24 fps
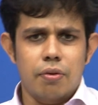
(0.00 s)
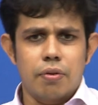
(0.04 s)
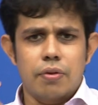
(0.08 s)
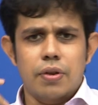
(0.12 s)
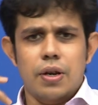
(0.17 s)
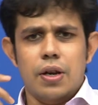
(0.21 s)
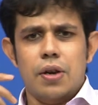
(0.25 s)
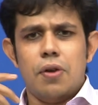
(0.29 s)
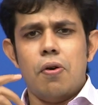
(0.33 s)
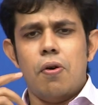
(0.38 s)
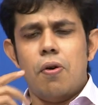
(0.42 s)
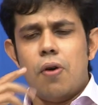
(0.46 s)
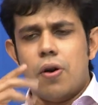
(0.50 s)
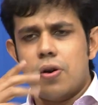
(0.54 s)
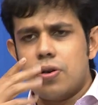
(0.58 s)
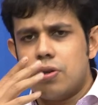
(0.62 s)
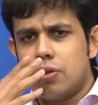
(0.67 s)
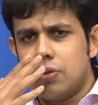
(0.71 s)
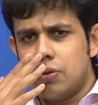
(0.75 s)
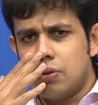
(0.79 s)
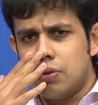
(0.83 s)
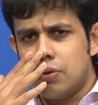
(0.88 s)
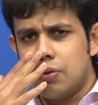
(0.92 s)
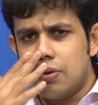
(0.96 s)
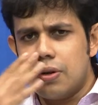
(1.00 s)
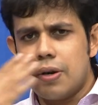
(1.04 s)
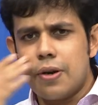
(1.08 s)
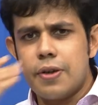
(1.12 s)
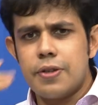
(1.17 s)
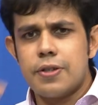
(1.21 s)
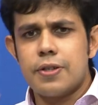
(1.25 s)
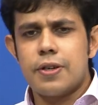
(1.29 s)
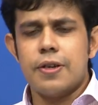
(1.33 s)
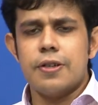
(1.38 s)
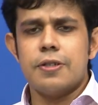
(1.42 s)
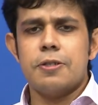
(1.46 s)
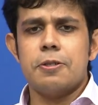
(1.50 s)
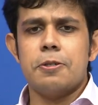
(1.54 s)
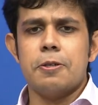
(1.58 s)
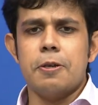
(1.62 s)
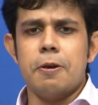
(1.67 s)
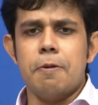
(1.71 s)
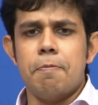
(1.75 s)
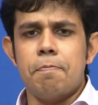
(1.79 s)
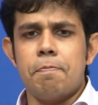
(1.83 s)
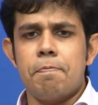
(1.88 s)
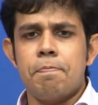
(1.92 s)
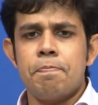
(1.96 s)
will go on to discuss
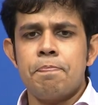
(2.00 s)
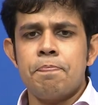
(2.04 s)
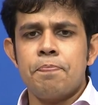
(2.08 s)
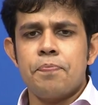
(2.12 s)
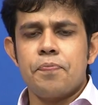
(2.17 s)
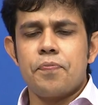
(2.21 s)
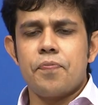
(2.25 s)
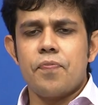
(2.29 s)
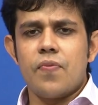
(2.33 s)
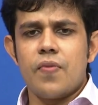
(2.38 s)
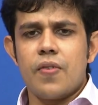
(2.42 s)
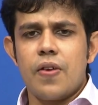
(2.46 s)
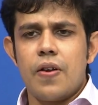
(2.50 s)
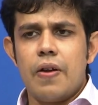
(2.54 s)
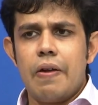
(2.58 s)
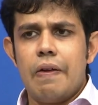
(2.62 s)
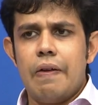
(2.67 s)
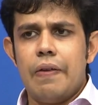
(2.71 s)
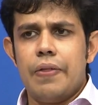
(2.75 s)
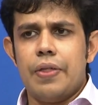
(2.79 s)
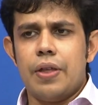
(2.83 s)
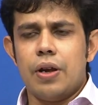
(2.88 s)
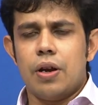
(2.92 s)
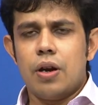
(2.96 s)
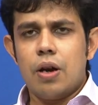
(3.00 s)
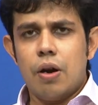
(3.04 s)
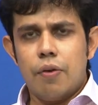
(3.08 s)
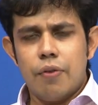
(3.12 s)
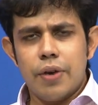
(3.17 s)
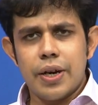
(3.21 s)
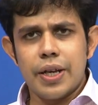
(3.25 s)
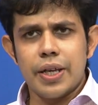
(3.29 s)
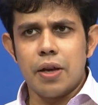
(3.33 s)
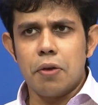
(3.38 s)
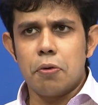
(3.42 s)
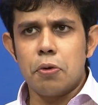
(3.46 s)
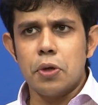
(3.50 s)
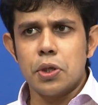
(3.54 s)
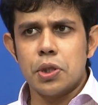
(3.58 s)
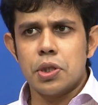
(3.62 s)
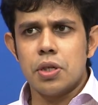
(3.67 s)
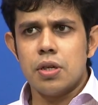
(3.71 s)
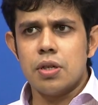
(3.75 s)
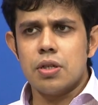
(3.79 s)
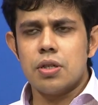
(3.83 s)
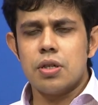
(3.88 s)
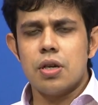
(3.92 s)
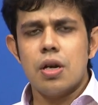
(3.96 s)
the governing
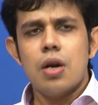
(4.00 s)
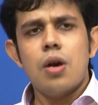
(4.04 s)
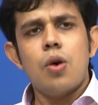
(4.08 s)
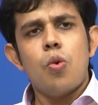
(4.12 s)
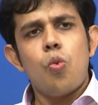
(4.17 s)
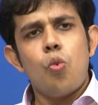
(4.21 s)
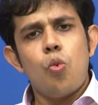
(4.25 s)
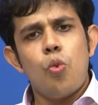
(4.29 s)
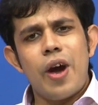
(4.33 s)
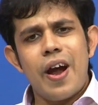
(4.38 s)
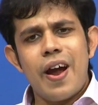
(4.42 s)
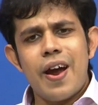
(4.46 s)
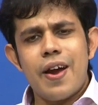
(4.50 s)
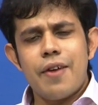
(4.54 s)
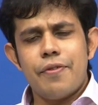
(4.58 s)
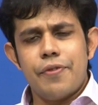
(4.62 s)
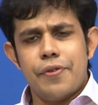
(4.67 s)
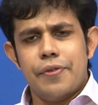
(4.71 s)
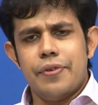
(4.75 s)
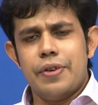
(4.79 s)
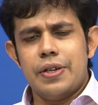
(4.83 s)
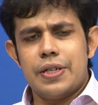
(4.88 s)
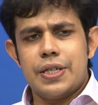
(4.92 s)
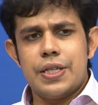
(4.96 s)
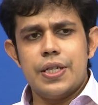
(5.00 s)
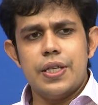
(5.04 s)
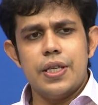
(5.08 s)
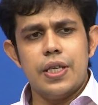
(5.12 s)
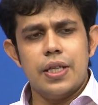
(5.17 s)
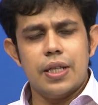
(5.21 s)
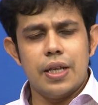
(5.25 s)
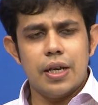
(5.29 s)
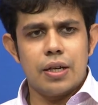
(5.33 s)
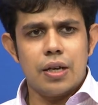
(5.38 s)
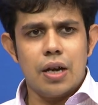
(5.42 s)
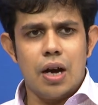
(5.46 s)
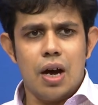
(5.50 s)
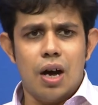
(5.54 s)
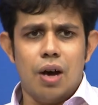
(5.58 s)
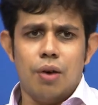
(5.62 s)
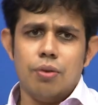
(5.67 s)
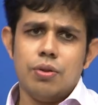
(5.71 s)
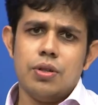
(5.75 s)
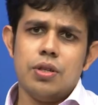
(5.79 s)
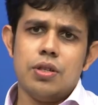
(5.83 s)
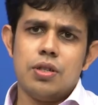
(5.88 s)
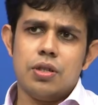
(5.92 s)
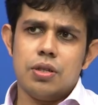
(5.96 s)
equations, where we will see that how
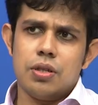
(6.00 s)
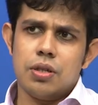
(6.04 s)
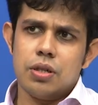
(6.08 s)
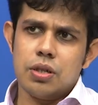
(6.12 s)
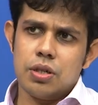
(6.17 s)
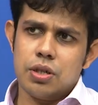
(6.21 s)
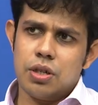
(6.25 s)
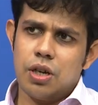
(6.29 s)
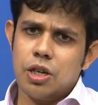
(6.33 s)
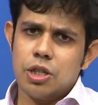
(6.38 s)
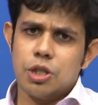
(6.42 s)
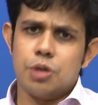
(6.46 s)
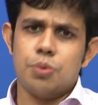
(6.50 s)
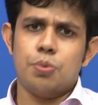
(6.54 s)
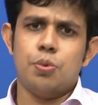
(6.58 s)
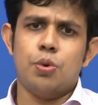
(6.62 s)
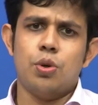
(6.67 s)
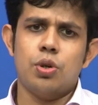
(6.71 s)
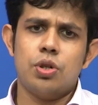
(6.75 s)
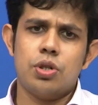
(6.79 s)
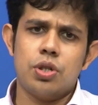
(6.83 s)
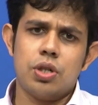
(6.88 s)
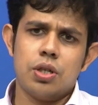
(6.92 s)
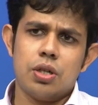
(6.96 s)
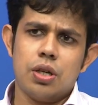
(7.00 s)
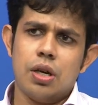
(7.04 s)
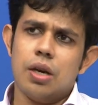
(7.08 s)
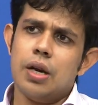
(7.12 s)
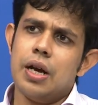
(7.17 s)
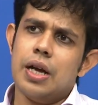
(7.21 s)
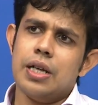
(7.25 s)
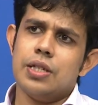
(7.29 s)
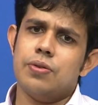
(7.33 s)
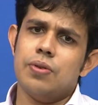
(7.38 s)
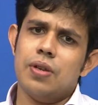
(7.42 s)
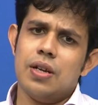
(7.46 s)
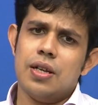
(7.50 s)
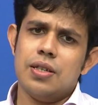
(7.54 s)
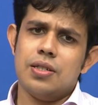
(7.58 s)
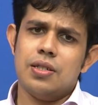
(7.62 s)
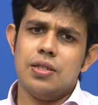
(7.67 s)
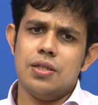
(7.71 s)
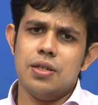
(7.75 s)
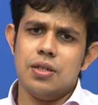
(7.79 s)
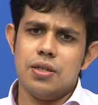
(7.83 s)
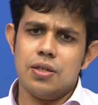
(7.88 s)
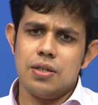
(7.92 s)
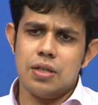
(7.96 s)
this transports as well as
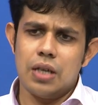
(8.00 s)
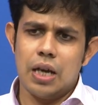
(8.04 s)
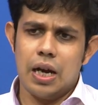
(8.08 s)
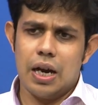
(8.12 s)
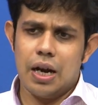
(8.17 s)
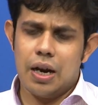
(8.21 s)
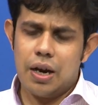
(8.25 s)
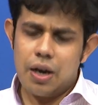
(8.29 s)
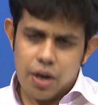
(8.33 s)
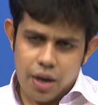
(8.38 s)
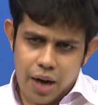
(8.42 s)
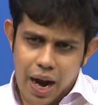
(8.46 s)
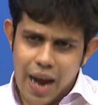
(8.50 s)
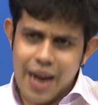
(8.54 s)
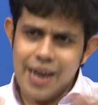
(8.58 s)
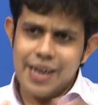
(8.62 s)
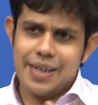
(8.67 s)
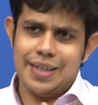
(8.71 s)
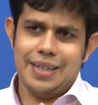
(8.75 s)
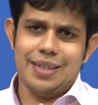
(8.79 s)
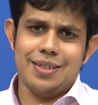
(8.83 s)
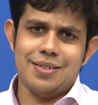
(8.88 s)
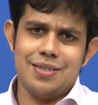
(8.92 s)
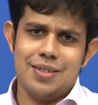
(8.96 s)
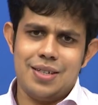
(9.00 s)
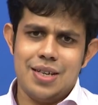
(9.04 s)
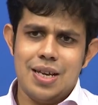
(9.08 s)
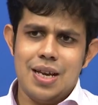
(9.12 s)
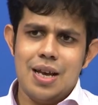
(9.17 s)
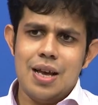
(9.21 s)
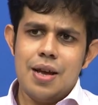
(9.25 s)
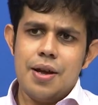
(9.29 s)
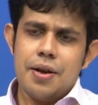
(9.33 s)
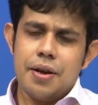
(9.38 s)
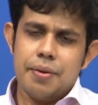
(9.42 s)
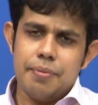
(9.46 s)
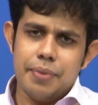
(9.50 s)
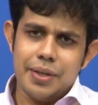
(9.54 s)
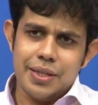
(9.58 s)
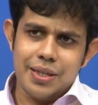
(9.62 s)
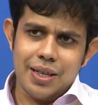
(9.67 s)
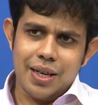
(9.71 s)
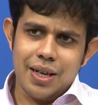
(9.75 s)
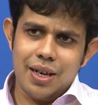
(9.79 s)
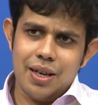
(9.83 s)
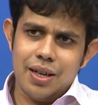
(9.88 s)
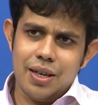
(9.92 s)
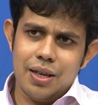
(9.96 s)
this kinetics
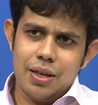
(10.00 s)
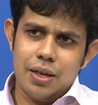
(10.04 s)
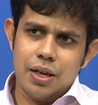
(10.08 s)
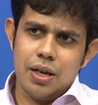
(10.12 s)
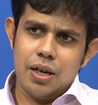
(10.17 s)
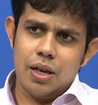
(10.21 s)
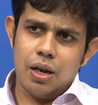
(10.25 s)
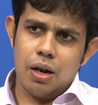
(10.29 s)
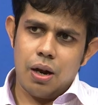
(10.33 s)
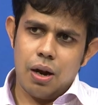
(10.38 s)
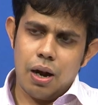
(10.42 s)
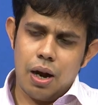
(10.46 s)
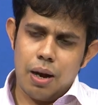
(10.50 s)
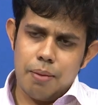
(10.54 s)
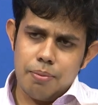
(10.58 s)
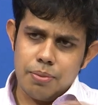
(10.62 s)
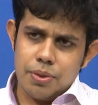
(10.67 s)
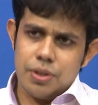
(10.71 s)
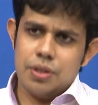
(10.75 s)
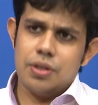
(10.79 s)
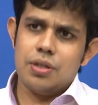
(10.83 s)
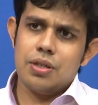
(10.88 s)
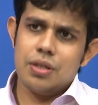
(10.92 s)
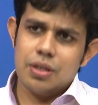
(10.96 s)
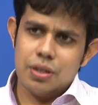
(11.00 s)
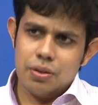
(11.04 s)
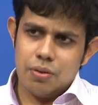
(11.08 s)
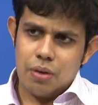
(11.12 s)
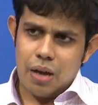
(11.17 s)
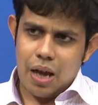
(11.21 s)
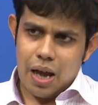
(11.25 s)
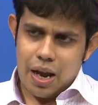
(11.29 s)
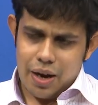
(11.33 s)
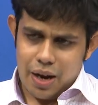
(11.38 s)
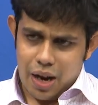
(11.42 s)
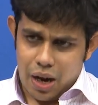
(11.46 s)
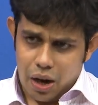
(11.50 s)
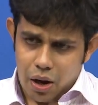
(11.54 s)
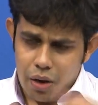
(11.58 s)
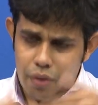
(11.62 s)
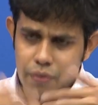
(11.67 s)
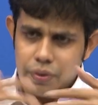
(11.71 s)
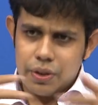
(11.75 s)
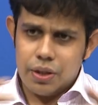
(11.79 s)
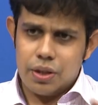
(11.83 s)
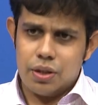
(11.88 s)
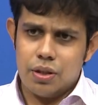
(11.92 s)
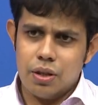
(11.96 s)
basically comes and along
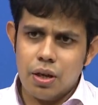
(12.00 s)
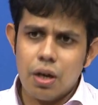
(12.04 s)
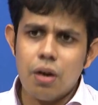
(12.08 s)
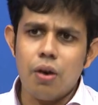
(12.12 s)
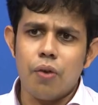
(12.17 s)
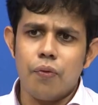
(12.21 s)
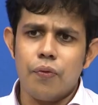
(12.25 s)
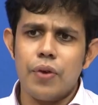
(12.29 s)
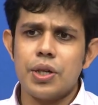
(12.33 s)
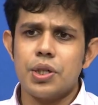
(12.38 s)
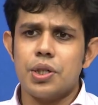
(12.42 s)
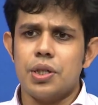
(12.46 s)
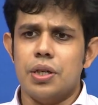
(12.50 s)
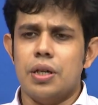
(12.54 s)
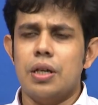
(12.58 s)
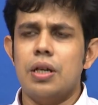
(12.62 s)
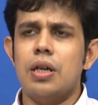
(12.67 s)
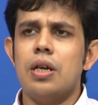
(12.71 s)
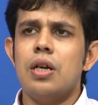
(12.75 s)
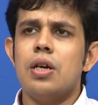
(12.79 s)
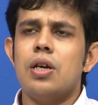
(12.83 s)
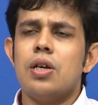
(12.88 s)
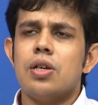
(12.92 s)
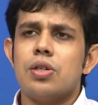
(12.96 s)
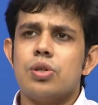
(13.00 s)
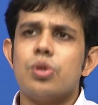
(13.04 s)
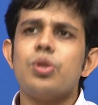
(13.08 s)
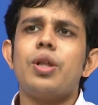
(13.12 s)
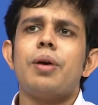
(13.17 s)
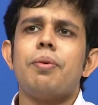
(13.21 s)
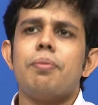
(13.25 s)
with the convection. So,